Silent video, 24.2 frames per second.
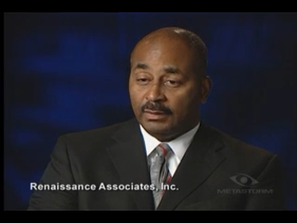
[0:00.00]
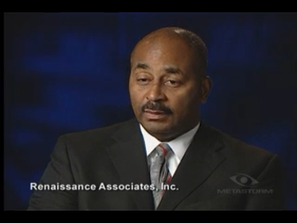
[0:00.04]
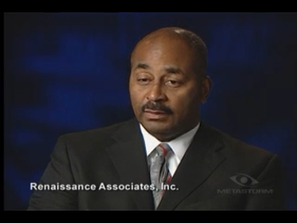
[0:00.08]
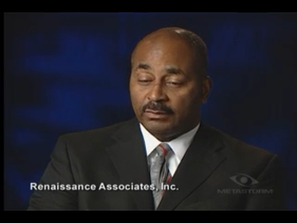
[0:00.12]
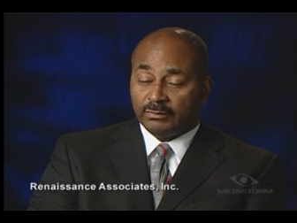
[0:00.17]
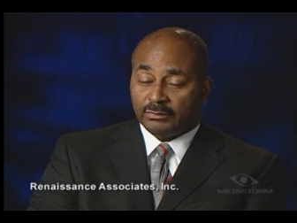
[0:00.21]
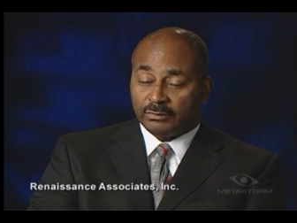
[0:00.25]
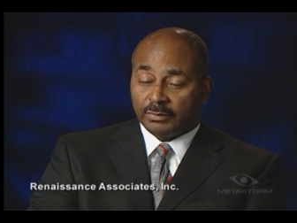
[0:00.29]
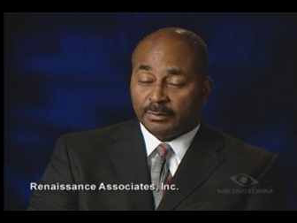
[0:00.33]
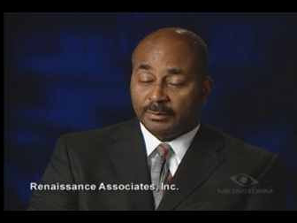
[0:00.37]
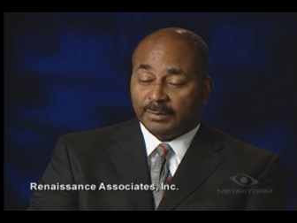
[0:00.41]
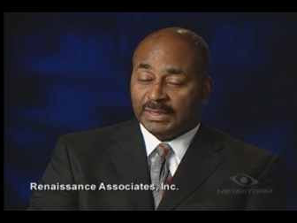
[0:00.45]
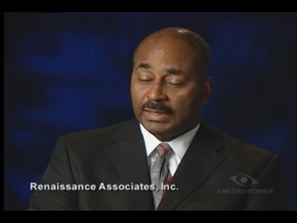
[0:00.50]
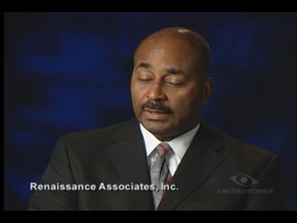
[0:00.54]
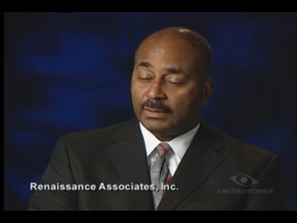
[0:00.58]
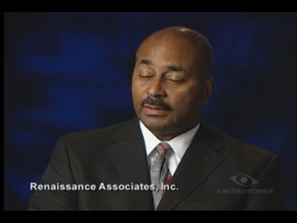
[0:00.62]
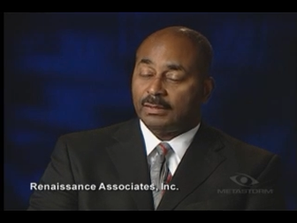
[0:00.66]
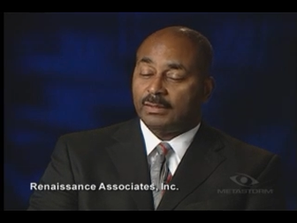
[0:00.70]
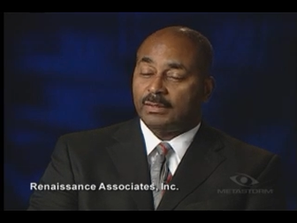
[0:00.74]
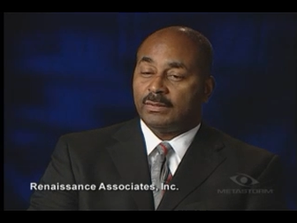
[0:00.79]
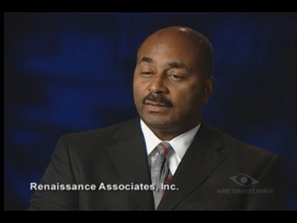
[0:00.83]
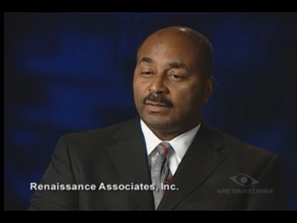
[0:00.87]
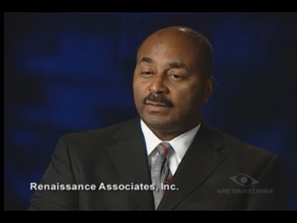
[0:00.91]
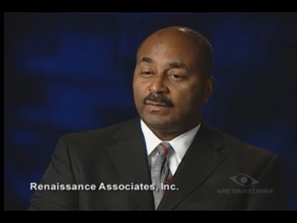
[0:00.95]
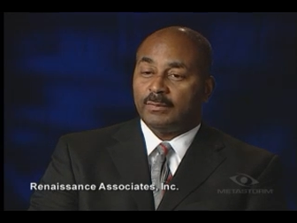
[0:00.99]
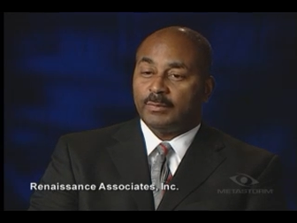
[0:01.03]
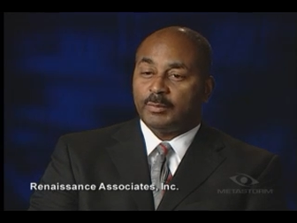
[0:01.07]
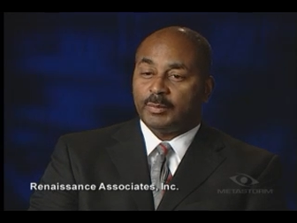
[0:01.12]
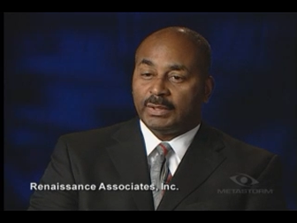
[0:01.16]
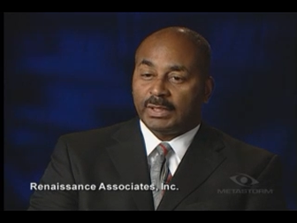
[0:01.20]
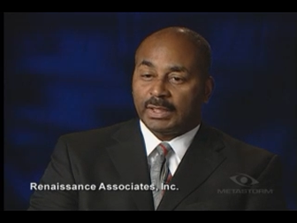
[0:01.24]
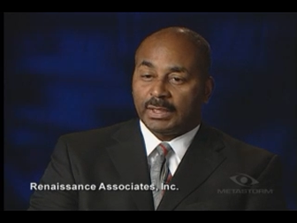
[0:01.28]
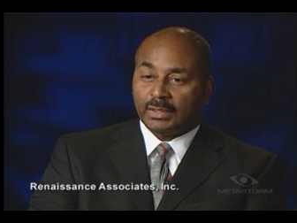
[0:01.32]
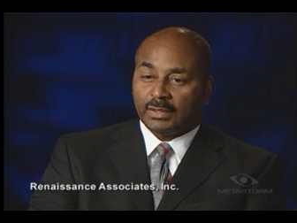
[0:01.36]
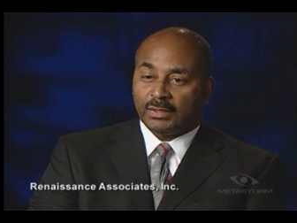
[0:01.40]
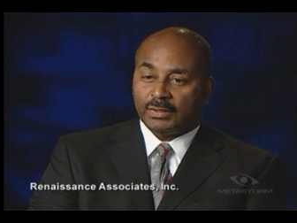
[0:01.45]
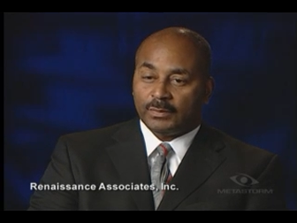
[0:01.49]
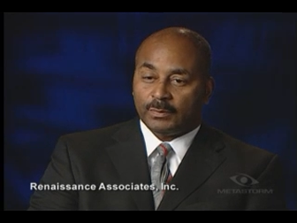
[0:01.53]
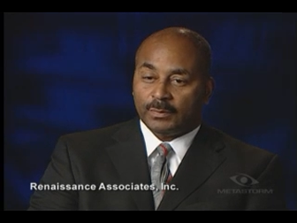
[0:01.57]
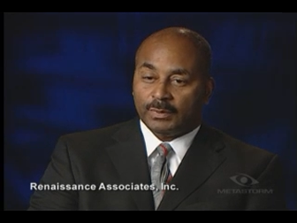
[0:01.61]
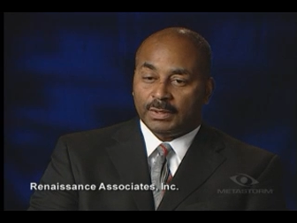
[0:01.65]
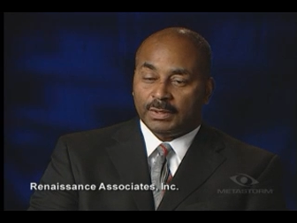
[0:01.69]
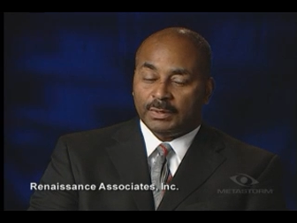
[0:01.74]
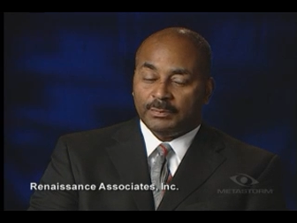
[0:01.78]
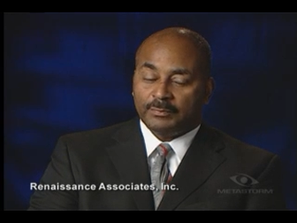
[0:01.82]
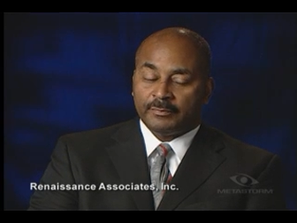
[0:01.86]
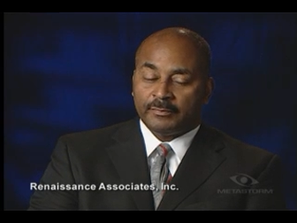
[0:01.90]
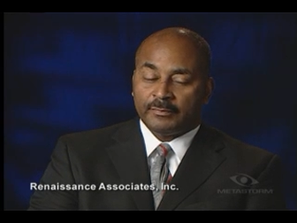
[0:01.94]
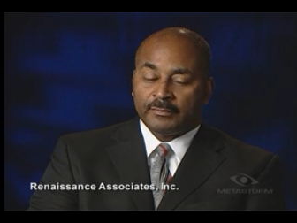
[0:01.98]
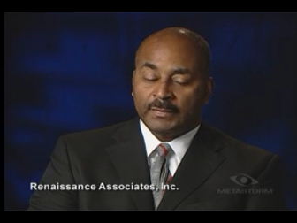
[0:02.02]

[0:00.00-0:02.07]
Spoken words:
the robustness of the product suite,